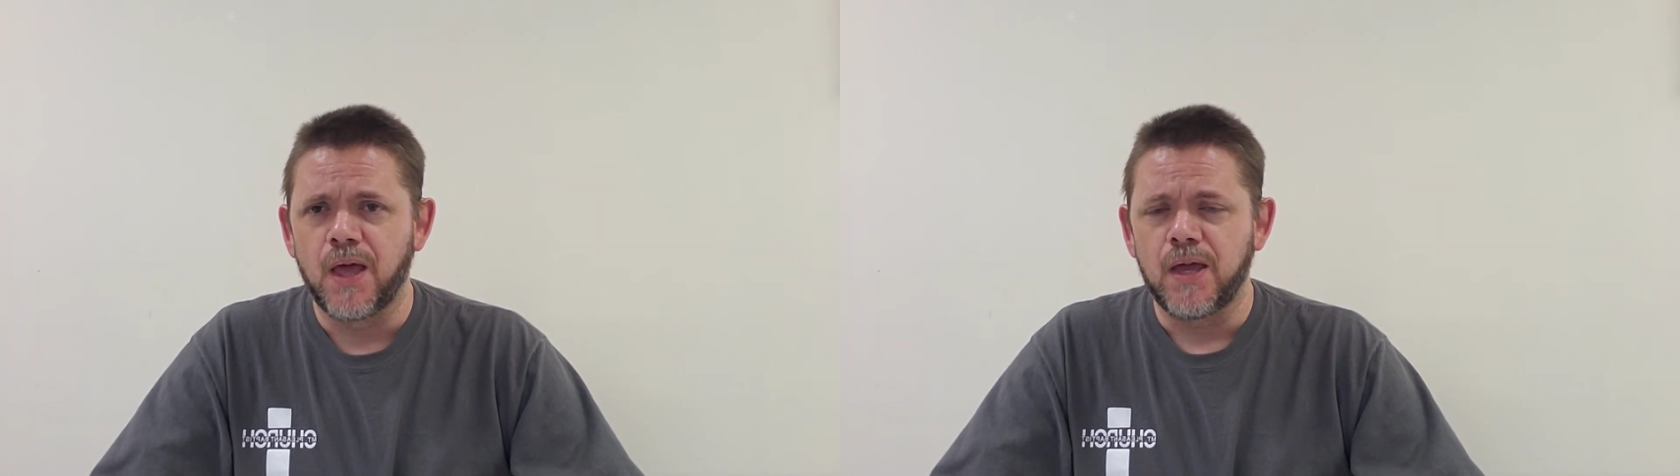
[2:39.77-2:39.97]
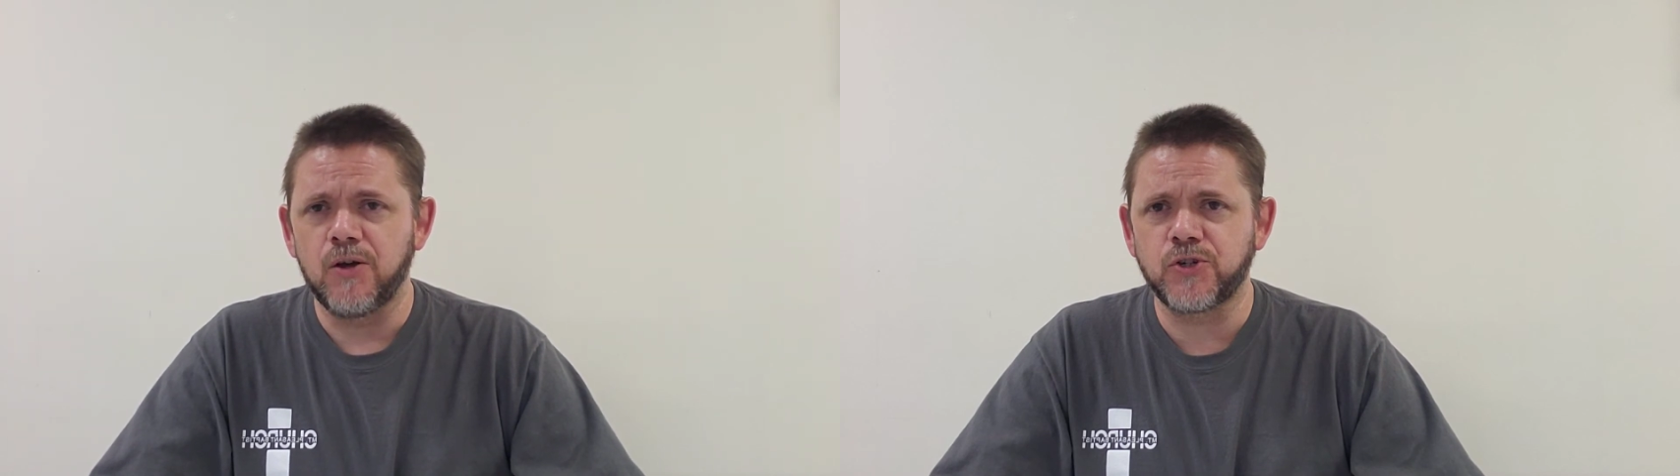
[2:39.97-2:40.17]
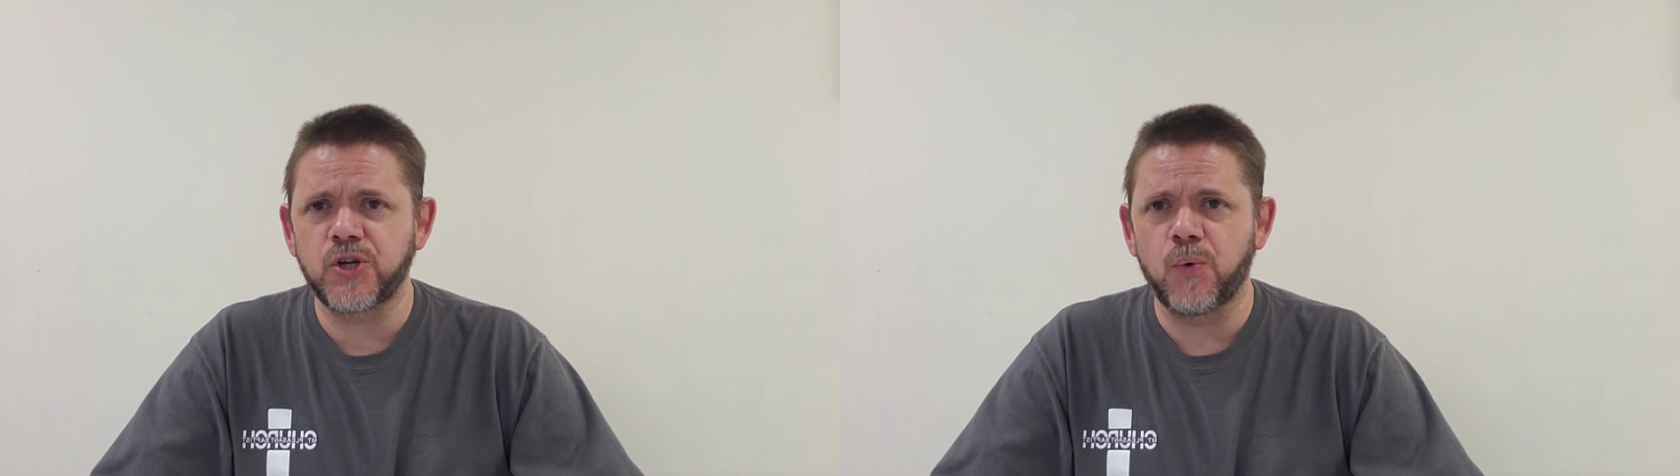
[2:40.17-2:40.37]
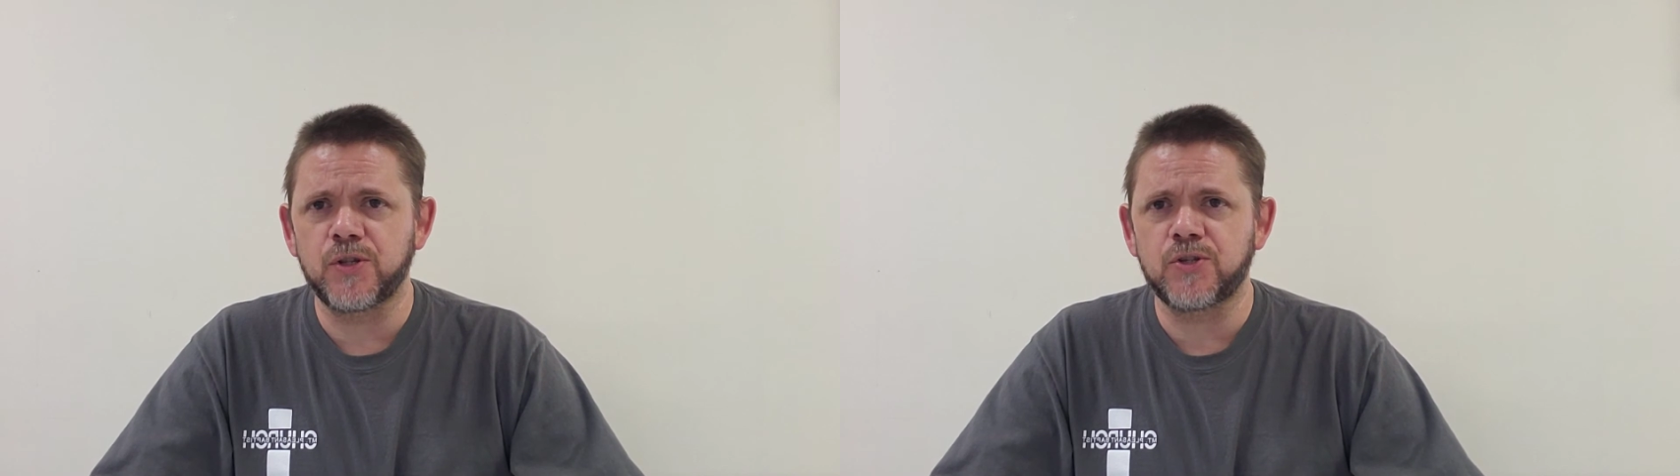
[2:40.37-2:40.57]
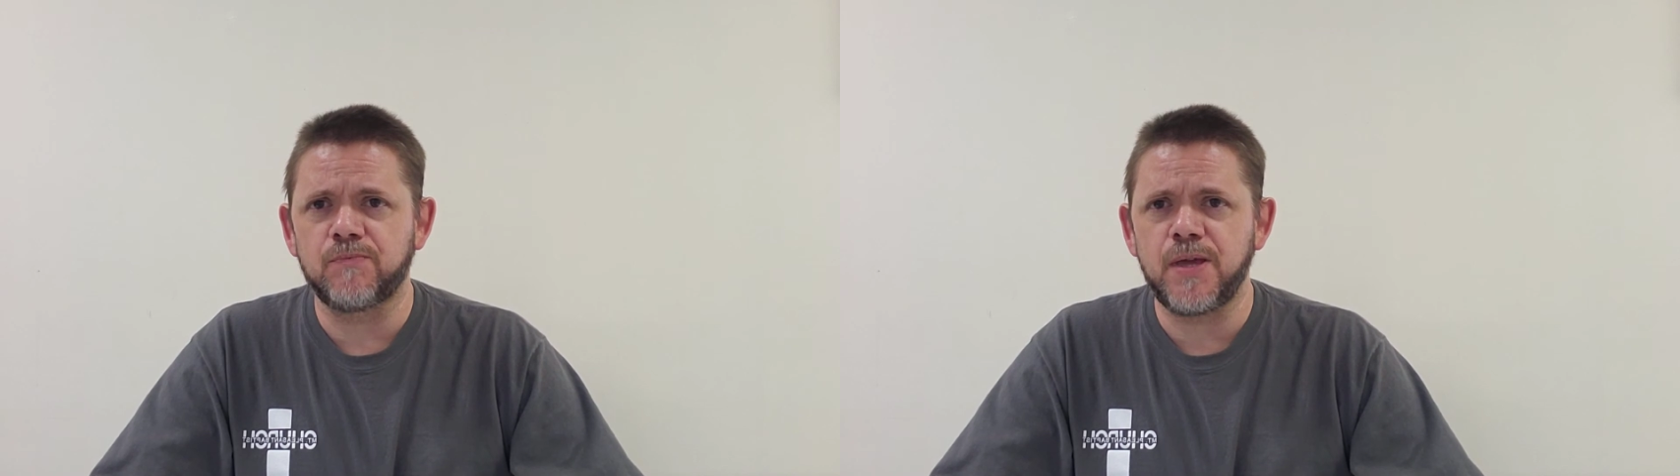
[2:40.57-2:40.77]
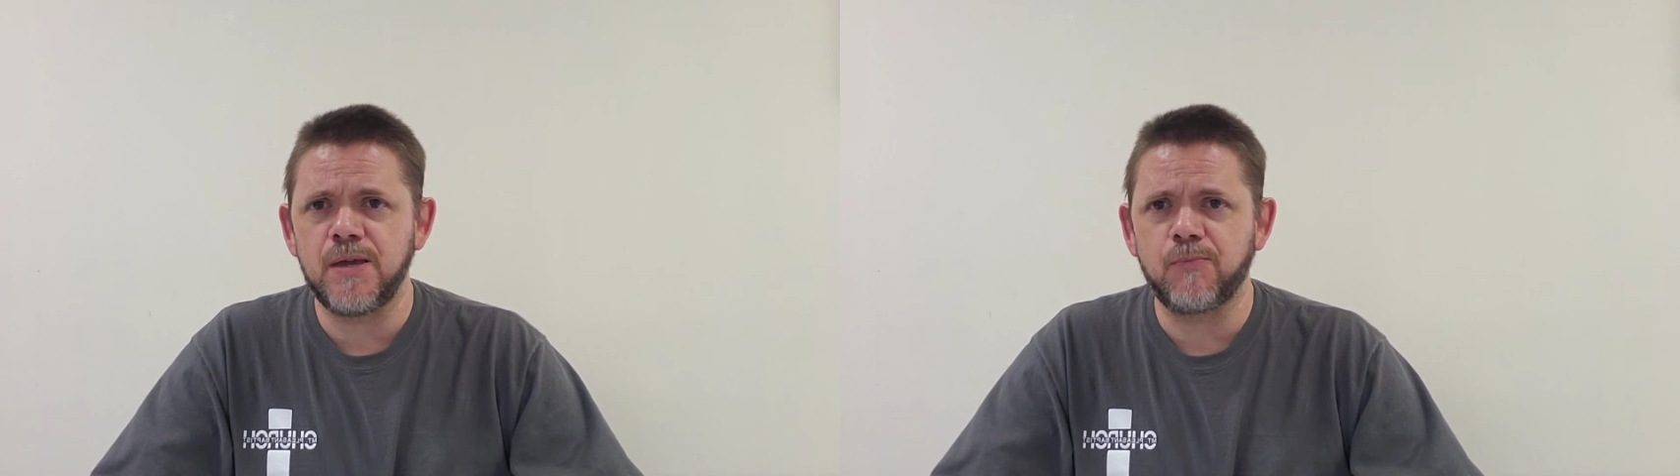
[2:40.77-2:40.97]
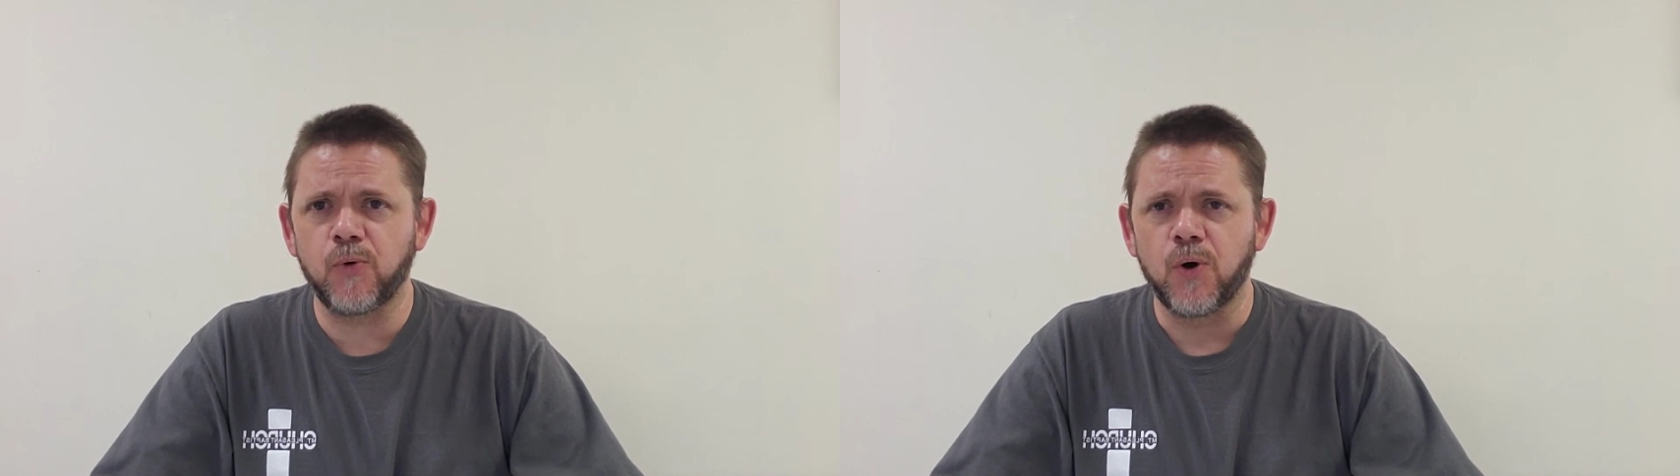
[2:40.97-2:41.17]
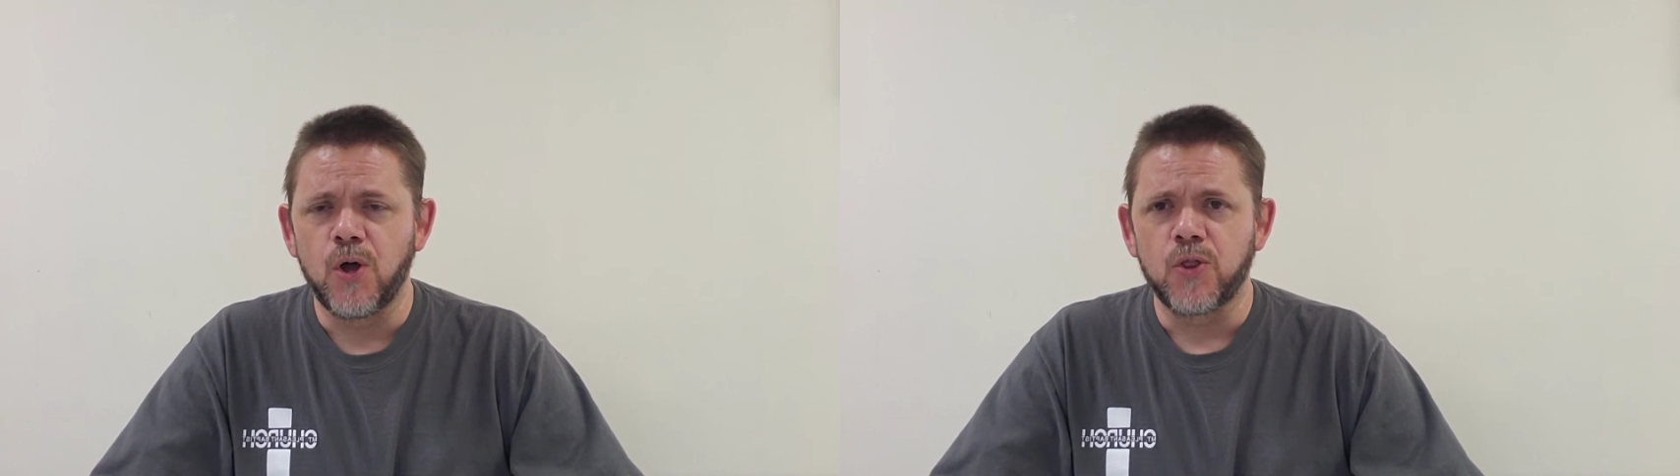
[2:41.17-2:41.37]
He'll show it to
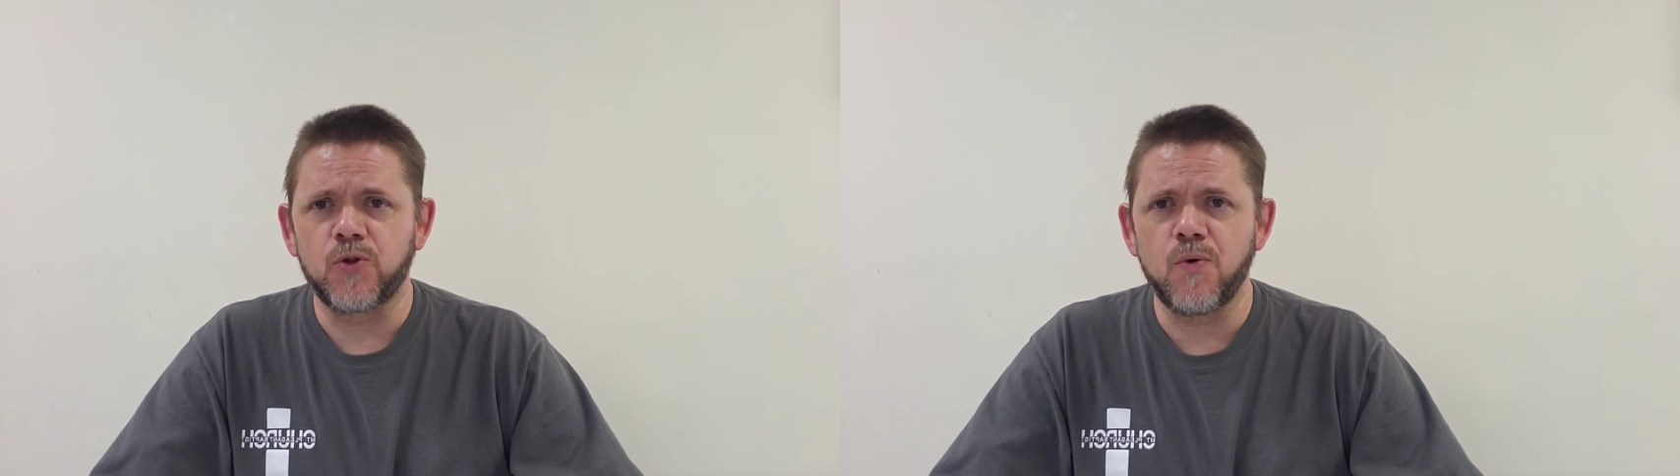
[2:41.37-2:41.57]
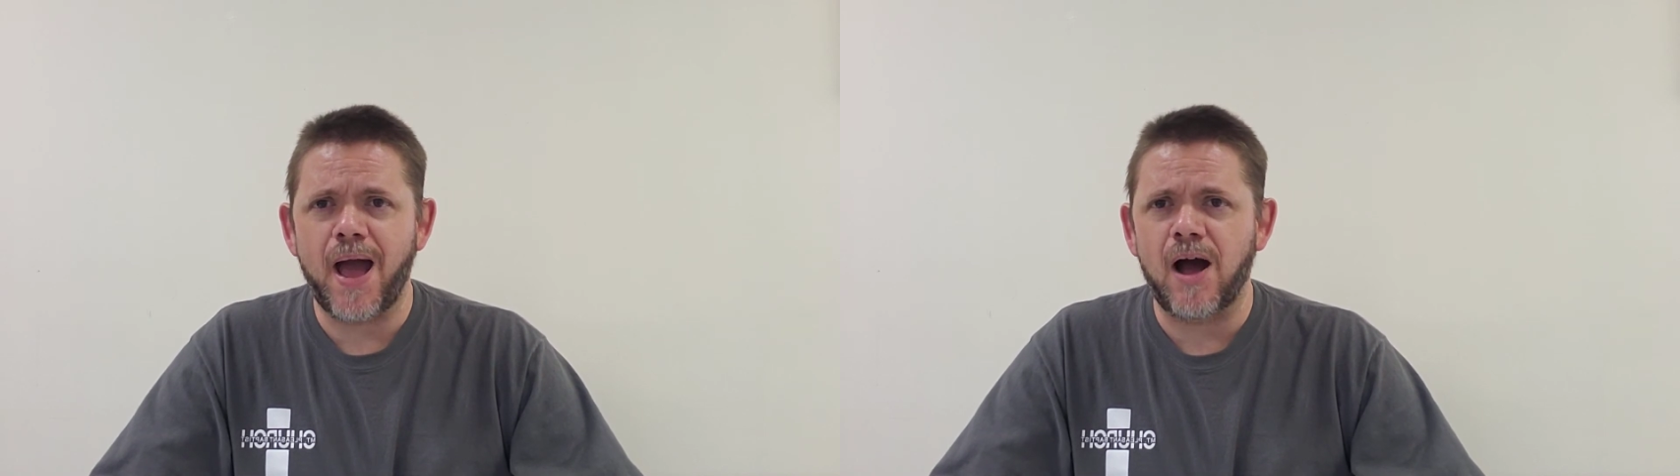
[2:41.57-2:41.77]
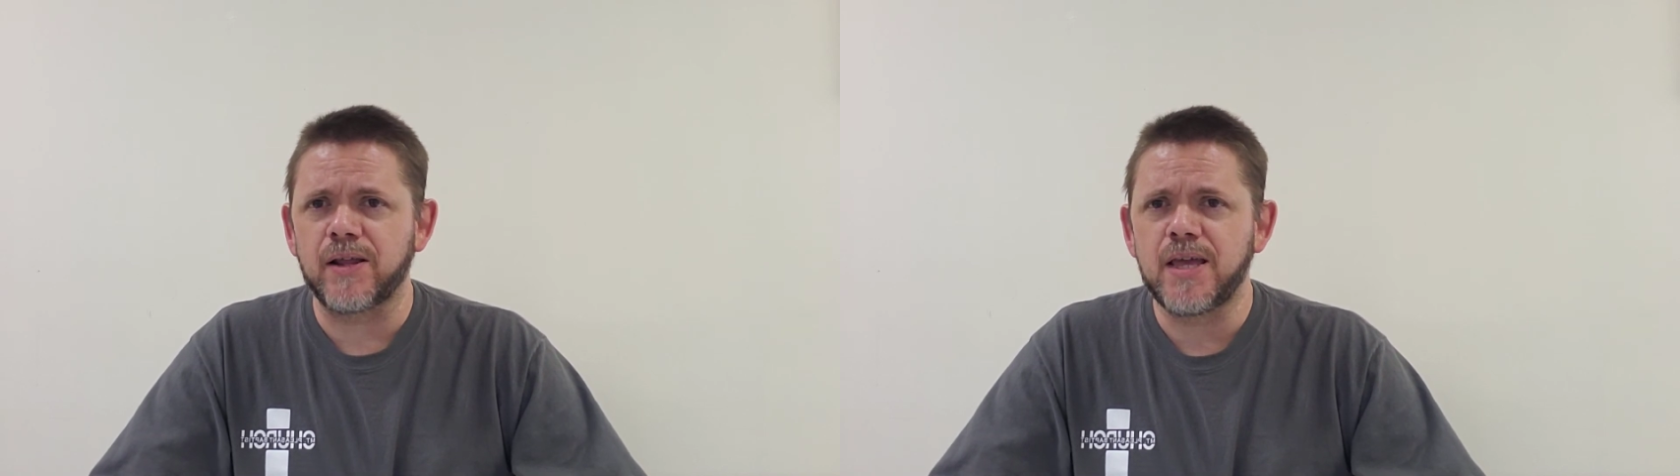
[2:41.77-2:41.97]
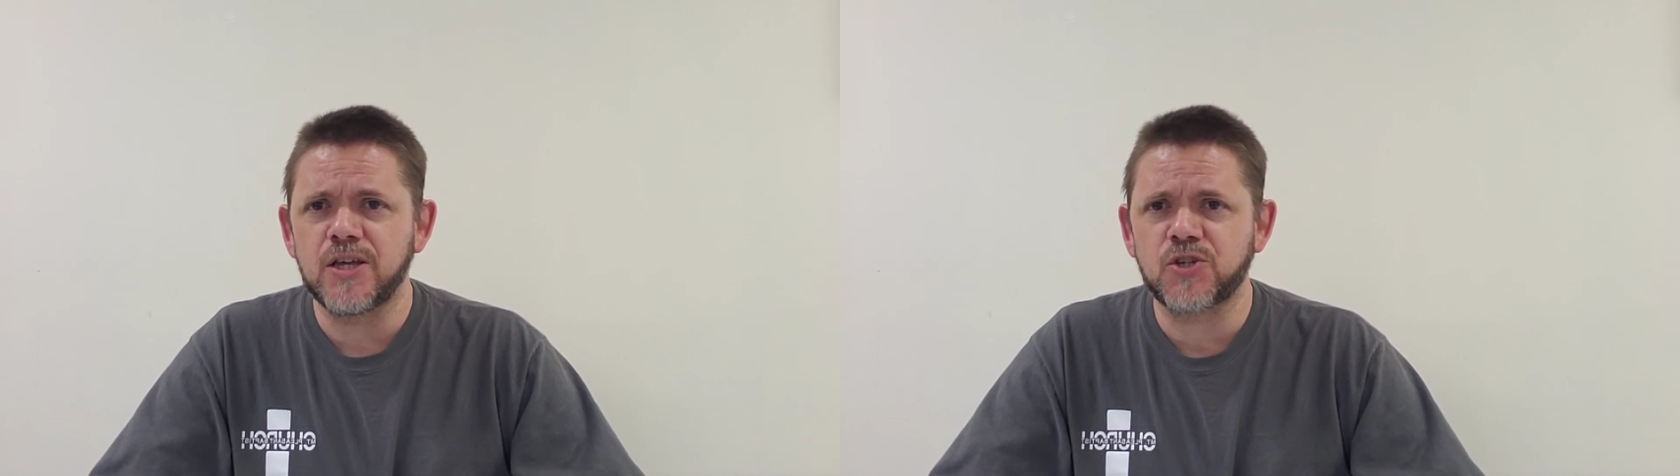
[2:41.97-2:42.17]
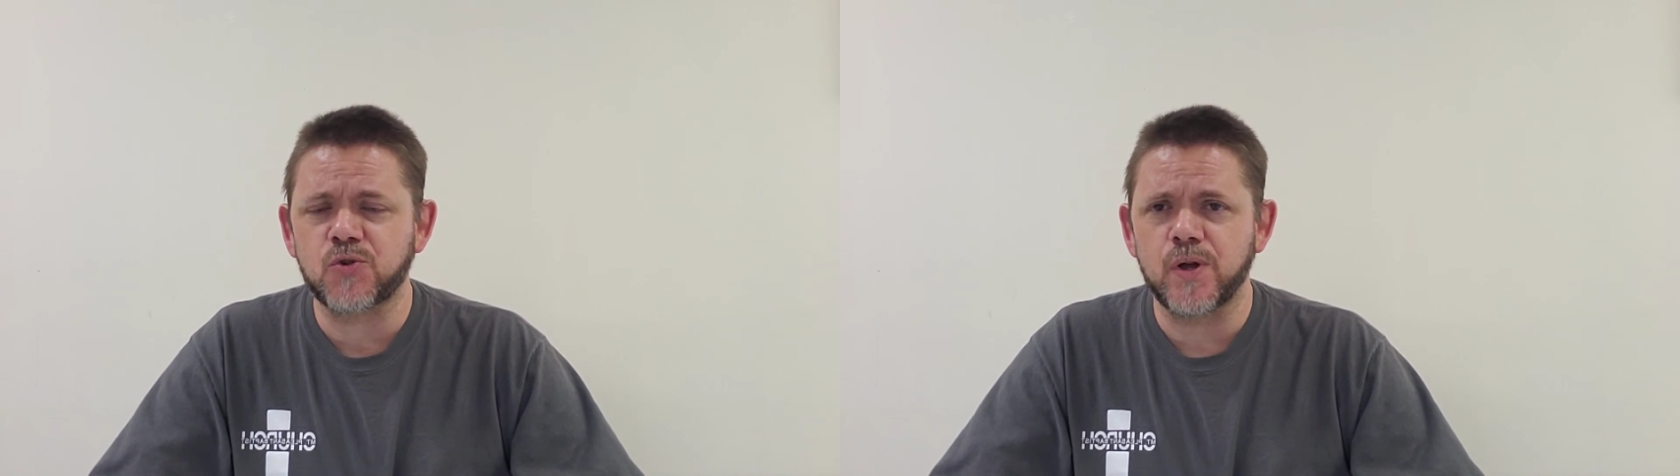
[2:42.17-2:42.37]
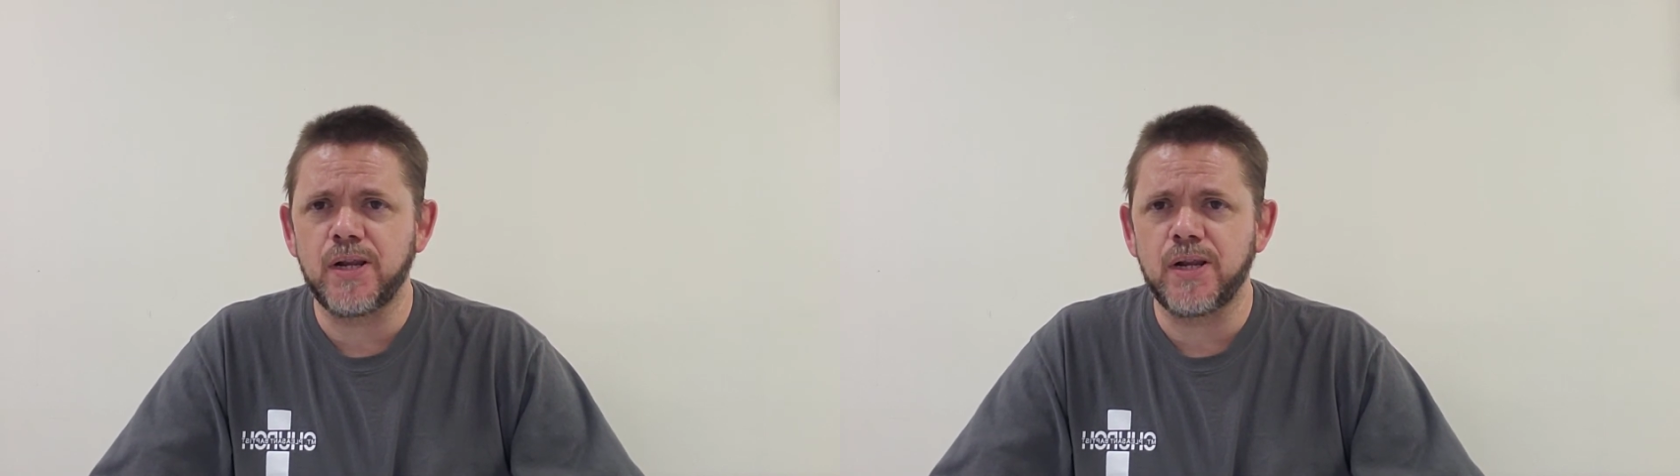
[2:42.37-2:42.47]
people throughout history,